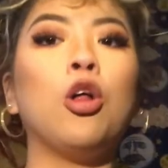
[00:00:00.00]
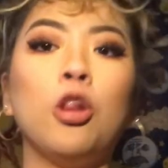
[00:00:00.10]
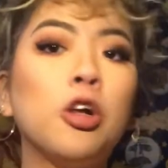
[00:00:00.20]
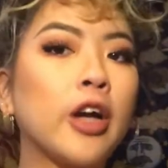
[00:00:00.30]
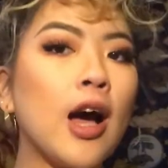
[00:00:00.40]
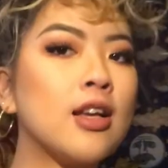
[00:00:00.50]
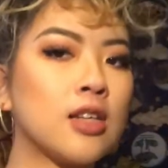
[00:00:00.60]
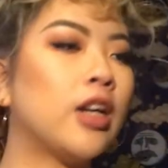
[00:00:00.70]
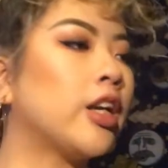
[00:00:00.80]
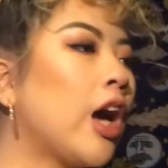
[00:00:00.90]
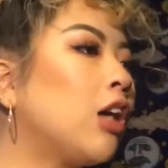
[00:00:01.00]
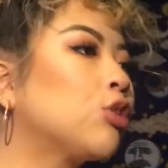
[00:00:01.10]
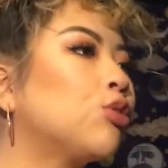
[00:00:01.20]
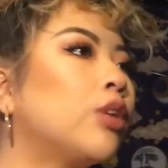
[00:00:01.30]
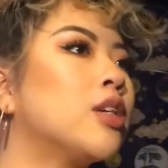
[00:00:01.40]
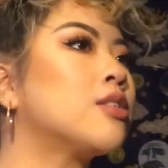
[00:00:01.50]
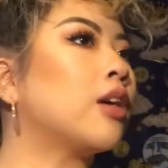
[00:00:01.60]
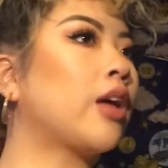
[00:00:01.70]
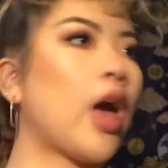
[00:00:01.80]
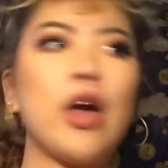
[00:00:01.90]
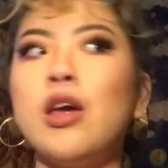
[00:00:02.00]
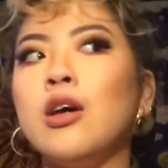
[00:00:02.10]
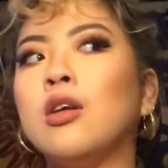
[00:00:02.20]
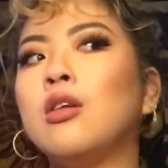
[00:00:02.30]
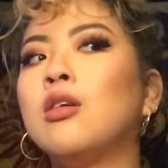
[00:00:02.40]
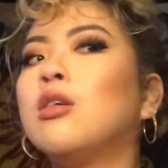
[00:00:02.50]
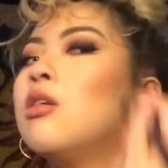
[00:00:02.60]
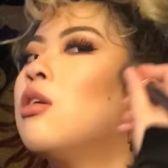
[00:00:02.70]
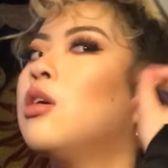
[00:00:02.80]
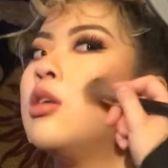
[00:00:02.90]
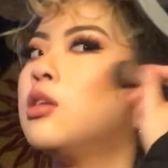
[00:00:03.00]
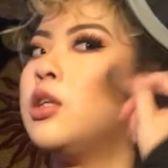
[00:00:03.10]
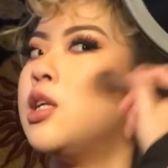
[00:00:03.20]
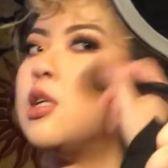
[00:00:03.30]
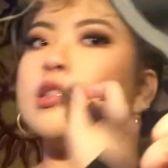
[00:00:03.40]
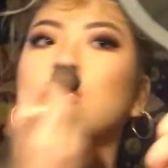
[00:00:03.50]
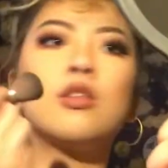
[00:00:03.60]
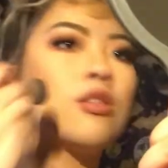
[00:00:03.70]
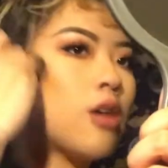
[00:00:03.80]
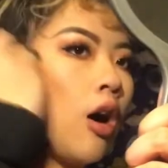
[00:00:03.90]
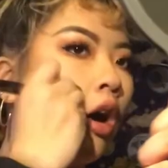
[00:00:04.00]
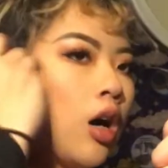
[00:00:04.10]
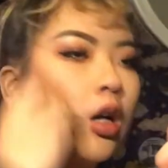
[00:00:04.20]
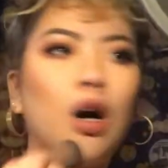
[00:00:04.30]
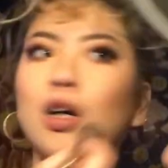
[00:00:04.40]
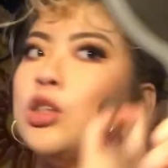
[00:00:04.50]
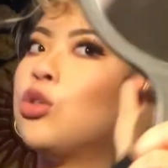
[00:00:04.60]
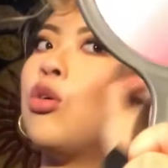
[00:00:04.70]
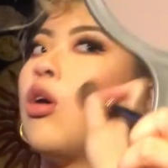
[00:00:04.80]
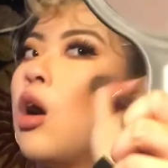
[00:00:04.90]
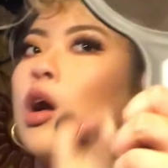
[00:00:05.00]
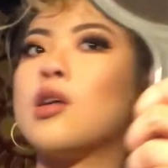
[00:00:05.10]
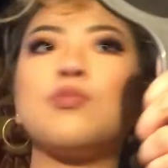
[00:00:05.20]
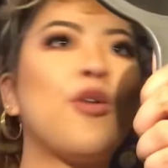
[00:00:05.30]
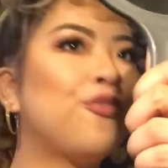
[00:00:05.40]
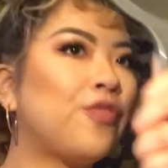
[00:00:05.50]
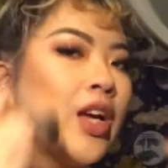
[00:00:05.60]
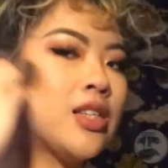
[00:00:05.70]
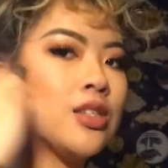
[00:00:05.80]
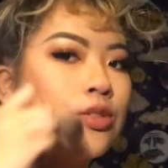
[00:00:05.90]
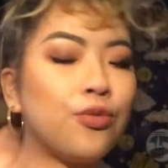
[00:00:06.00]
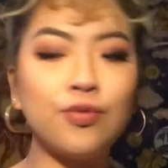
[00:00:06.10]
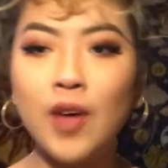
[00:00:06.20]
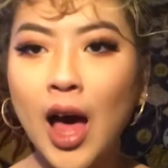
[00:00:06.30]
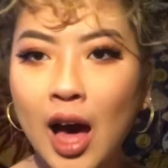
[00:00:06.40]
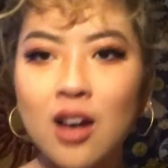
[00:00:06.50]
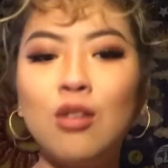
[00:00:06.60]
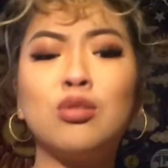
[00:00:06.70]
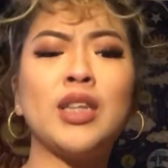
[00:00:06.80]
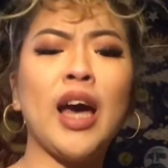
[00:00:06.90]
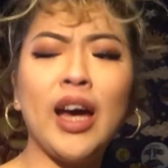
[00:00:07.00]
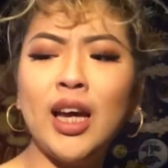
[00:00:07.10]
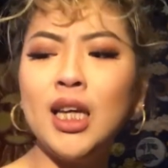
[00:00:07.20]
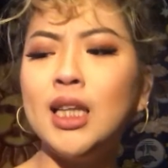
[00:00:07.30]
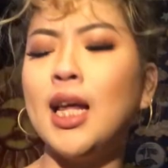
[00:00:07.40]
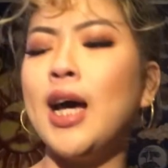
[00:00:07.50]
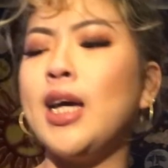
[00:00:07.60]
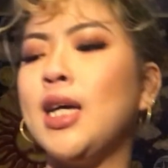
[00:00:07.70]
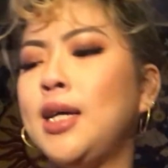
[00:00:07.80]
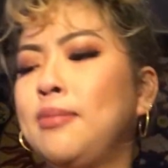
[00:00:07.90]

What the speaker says: look as unnatural as it can. Yes, this is all contour because my face is fat, okay? Like,